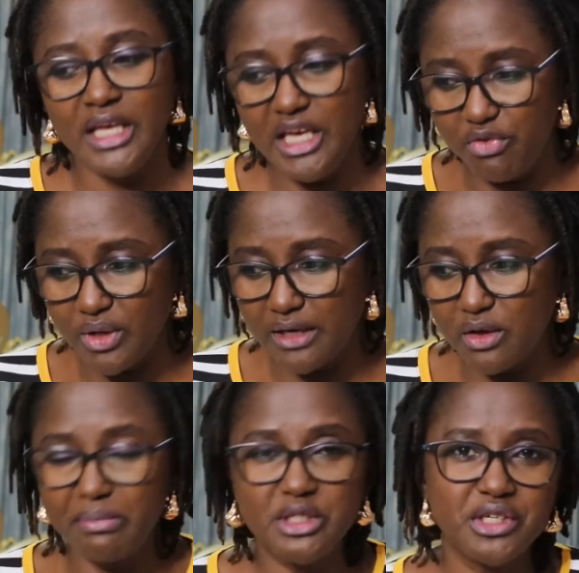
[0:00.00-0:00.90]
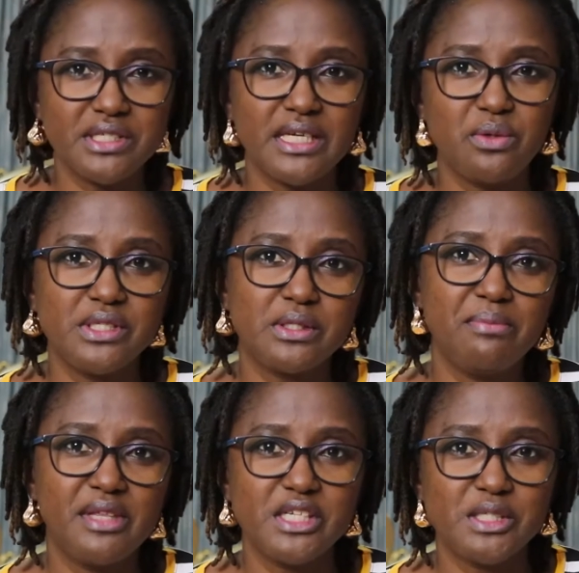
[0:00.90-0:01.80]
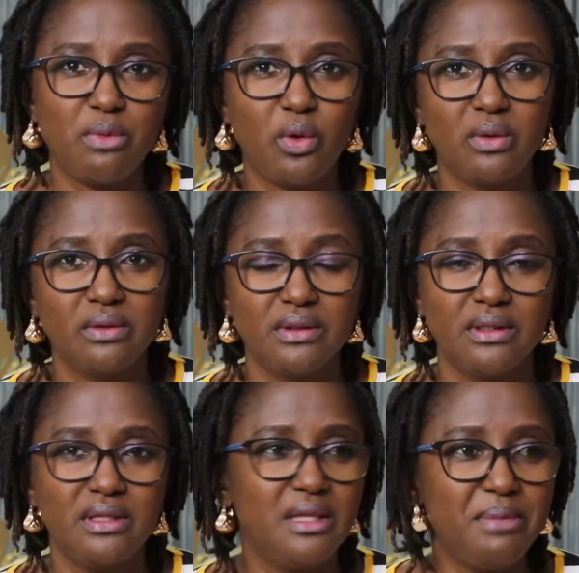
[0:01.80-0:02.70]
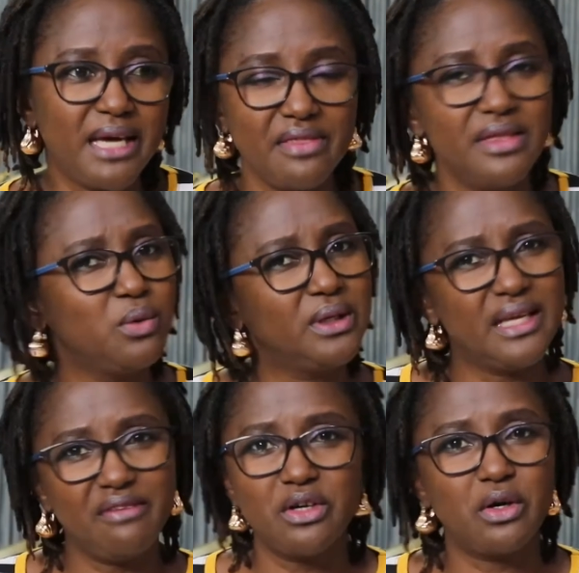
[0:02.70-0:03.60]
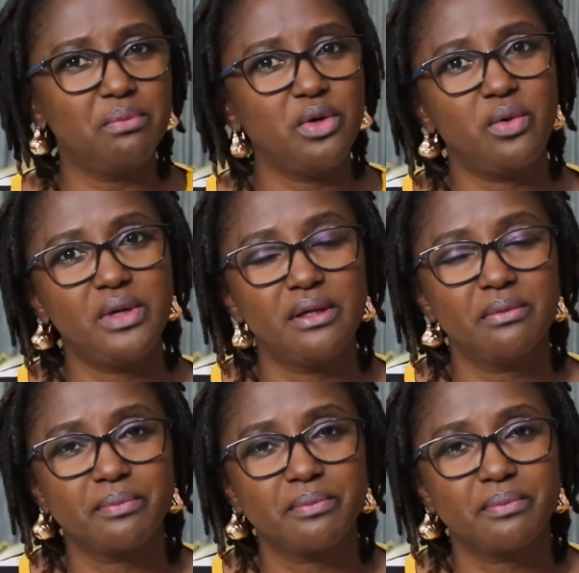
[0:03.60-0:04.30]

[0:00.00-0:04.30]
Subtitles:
If you cannot be trusted with something small, the bigger thing will never come your way.